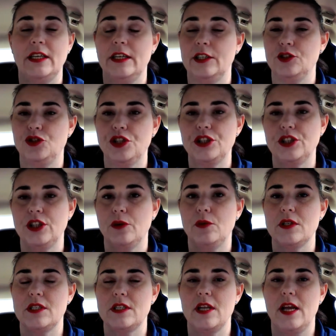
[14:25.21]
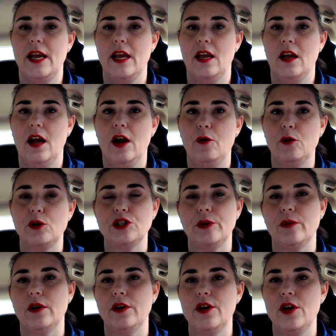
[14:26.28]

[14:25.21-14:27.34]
Like, I didn't even look at fabric.